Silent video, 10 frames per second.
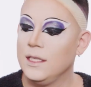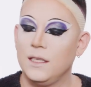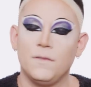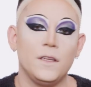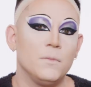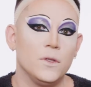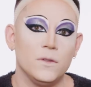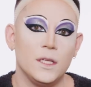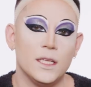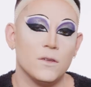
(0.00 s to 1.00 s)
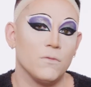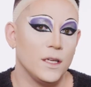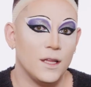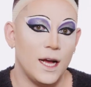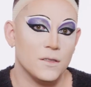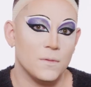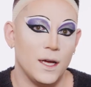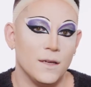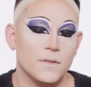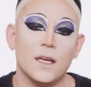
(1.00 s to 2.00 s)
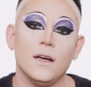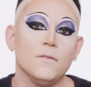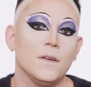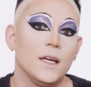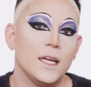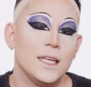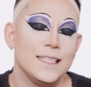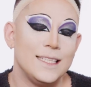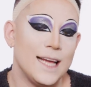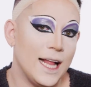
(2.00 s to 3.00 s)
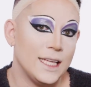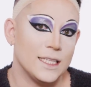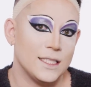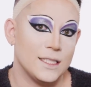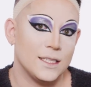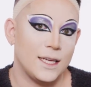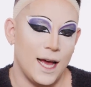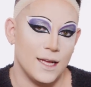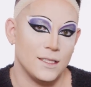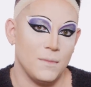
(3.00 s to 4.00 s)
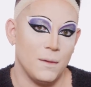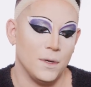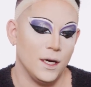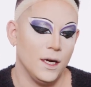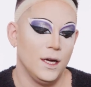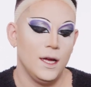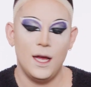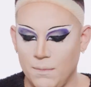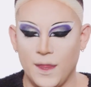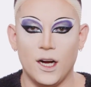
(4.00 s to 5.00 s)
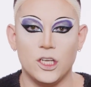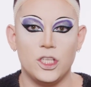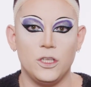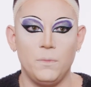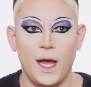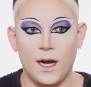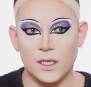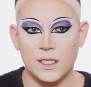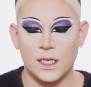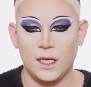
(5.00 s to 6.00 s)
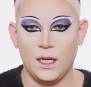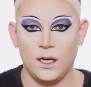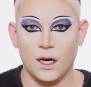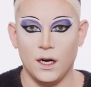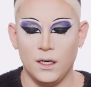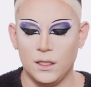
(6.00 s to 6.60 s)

Tiffany Moon is a Real Housewives of Dallas cast member. There are two pairs in here.